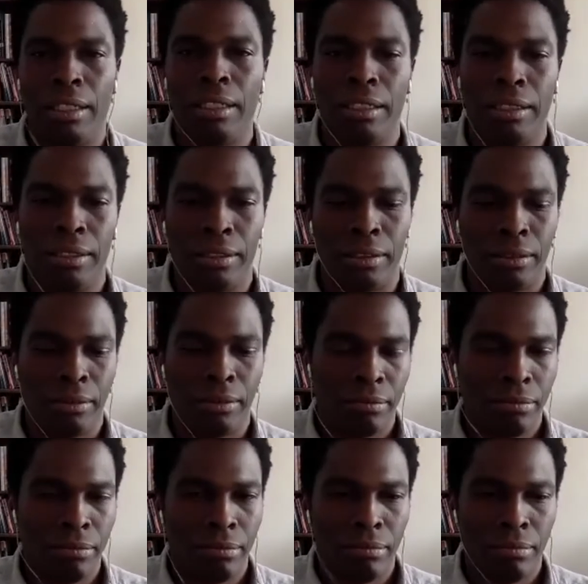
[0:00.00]
his
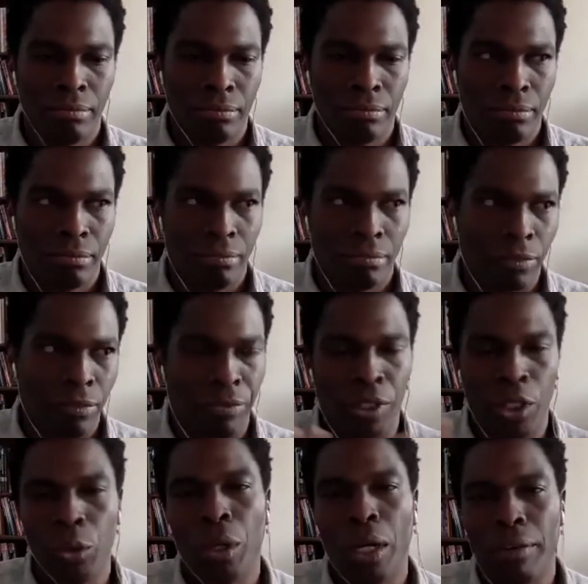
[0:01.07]

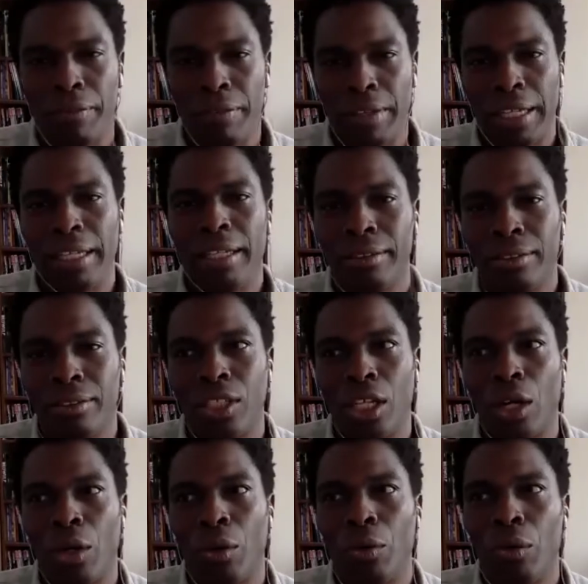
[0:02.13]
view of it.
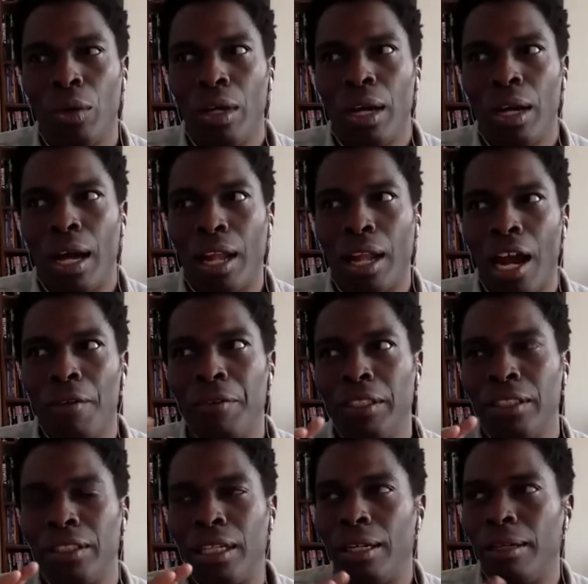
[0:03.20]
So a lot of
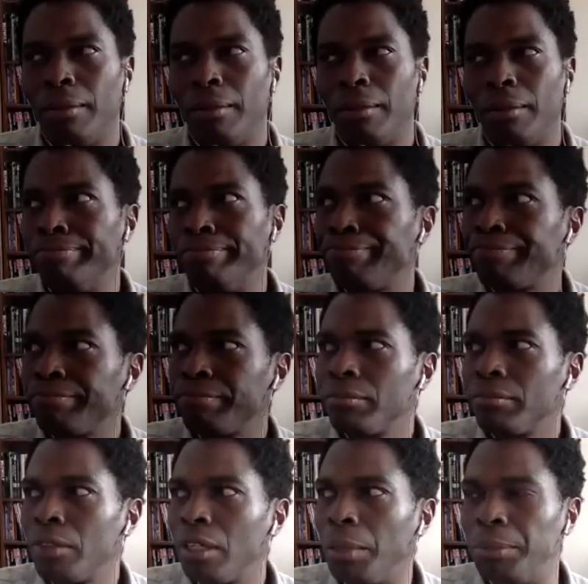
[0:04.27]
his
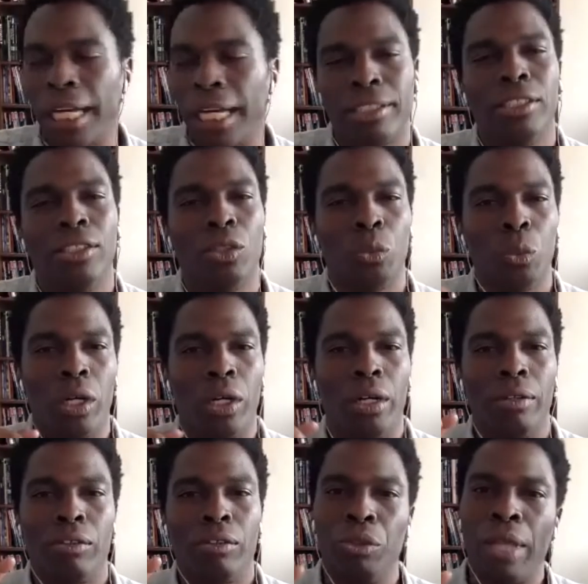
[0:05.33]
objections
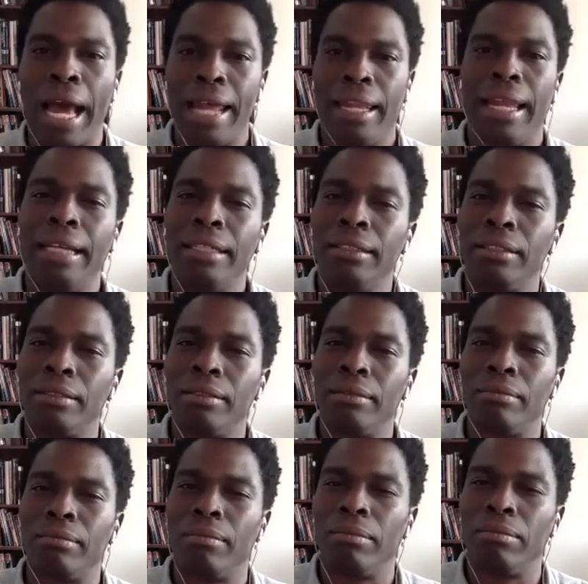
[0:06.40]
were through that lens,
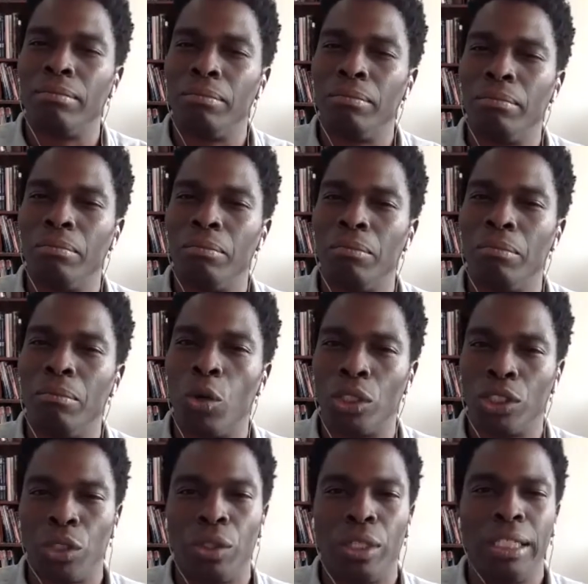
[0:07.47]
more
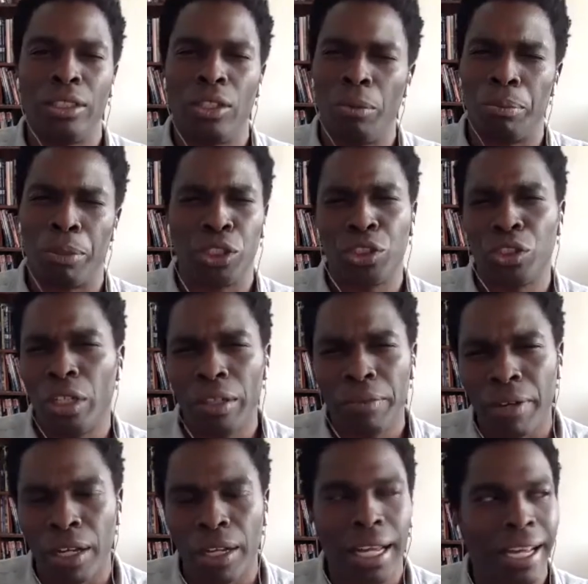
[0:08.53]
so than his own personal, it
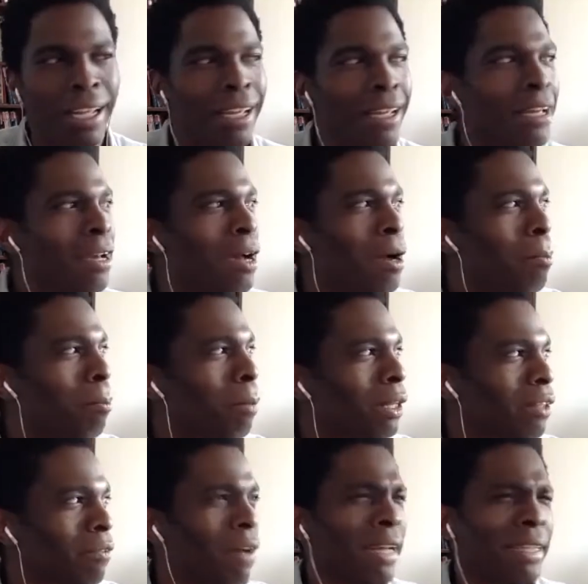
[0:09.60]
felt like. But
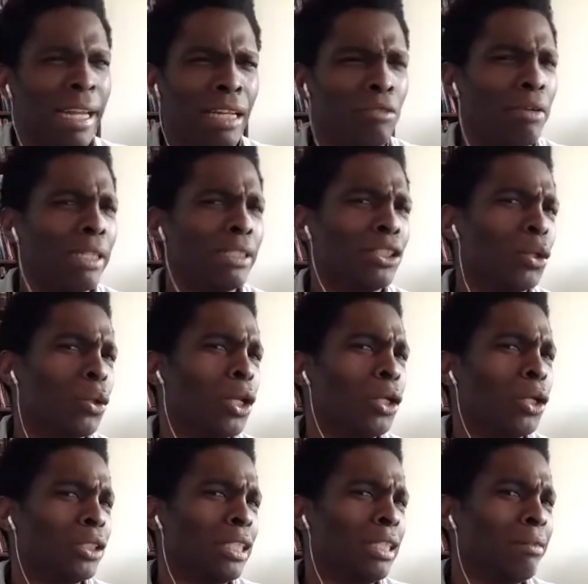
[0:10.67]
the fact that he read so
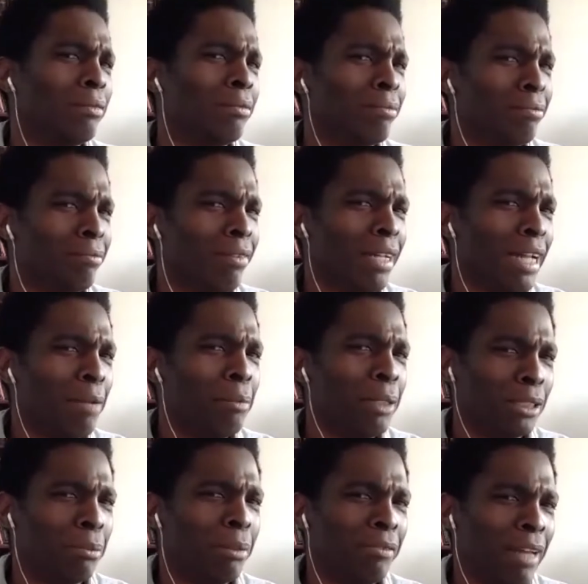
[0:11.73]
closely led me
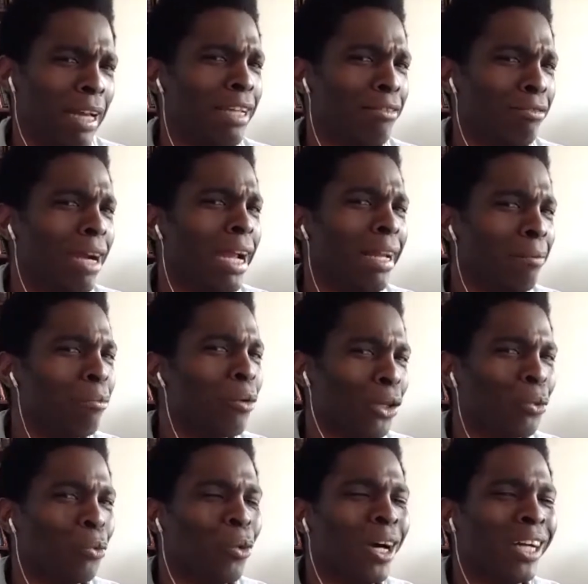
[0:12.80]
to believe that he read it more
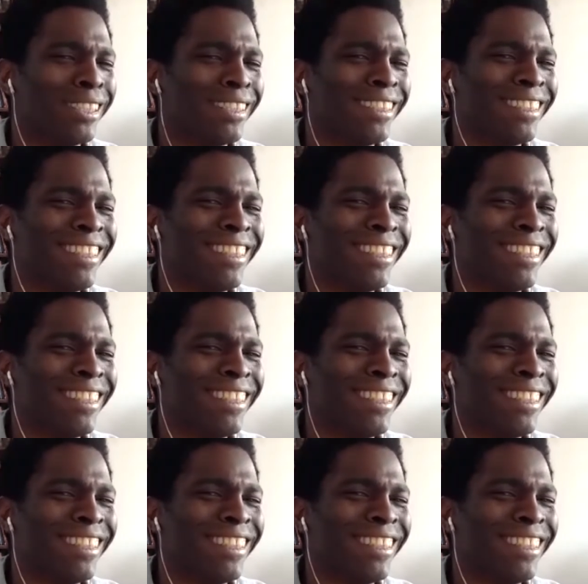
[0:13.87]
than once